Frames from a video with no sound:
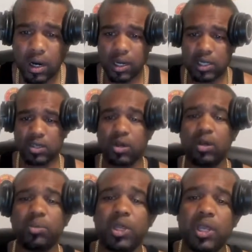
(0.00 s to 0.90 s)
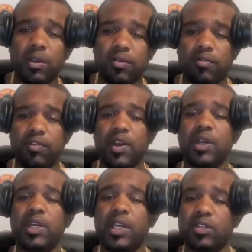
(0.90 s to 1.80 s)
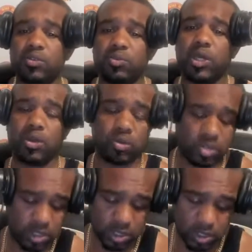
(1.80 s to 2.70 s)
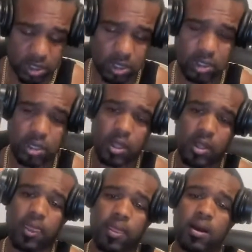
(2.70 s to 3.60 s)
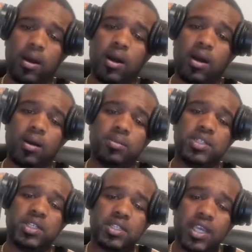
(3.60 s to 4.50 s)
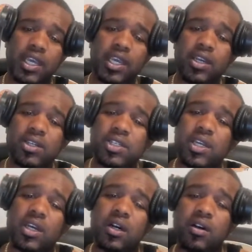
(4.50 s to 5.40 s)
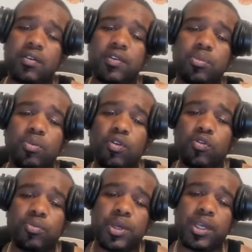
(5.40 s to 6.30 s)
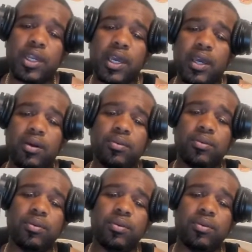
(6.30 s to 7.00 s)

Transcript: is going to be very detrimental to just the energy of the movement that